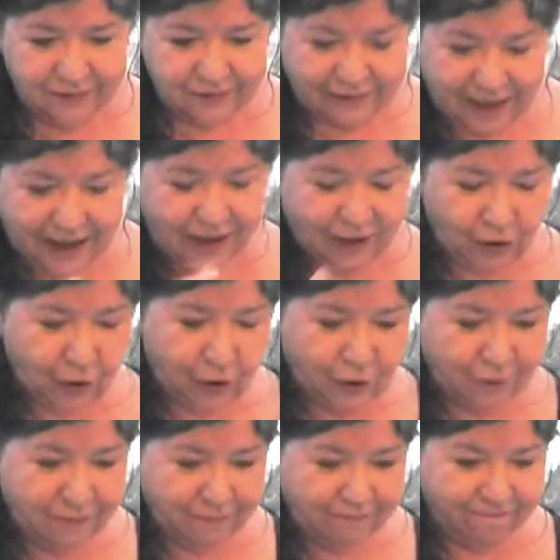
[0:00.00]
I know.
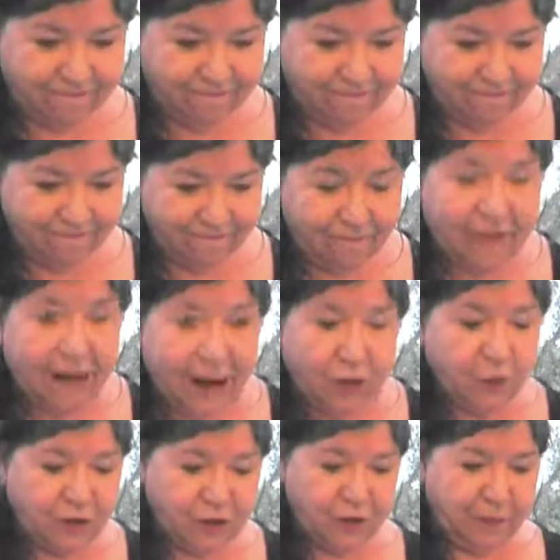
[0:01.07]
I'll
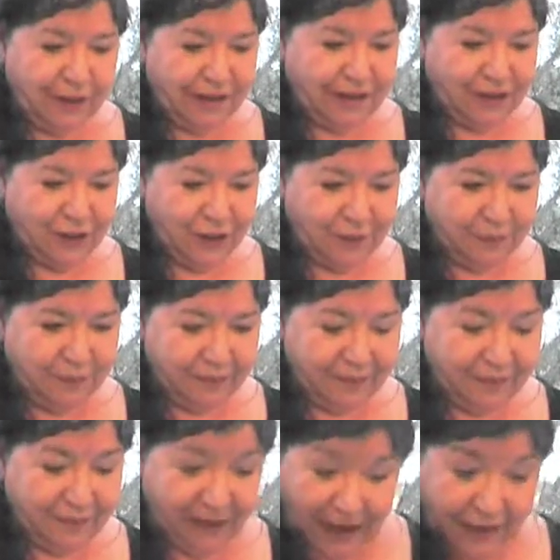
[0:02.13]
wash the plate up
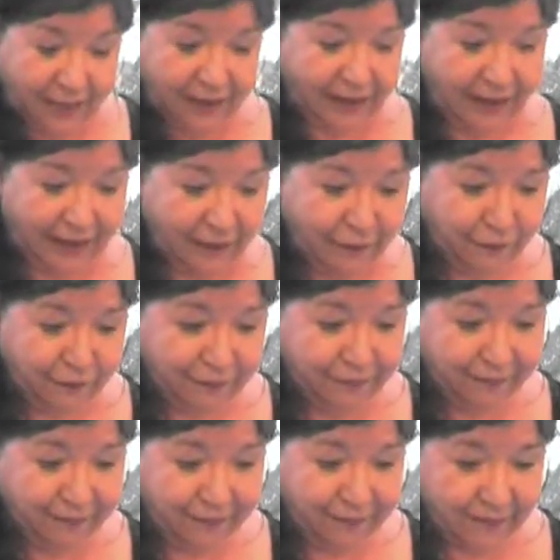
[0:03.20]
and the knife
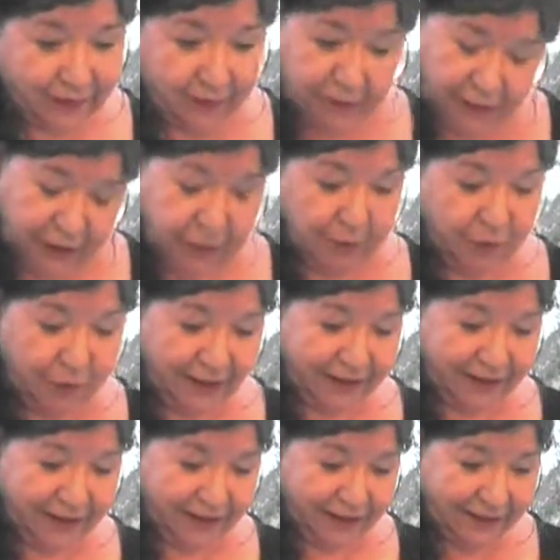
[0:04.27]
and put them
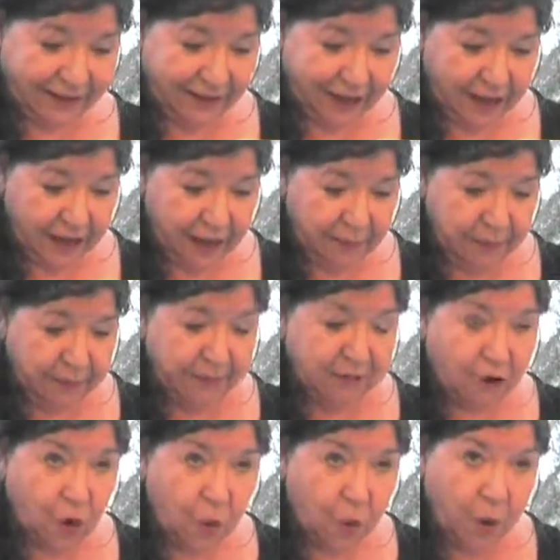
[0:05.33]
away, and maybe
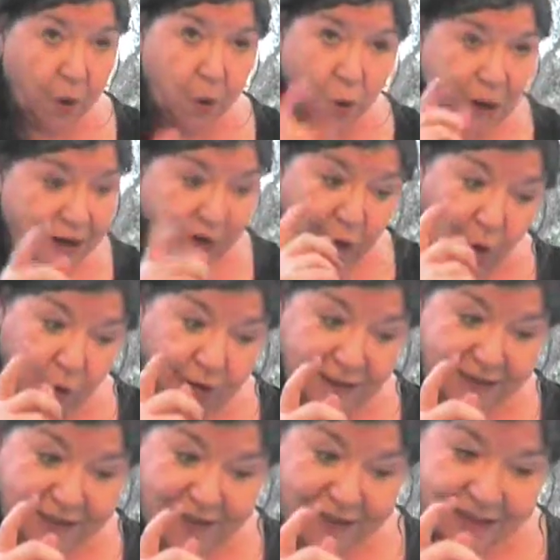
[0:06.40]
no one will
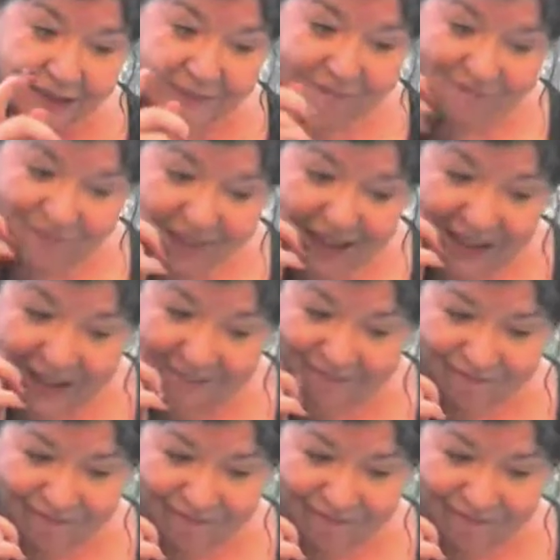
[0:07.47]
notice. Eh?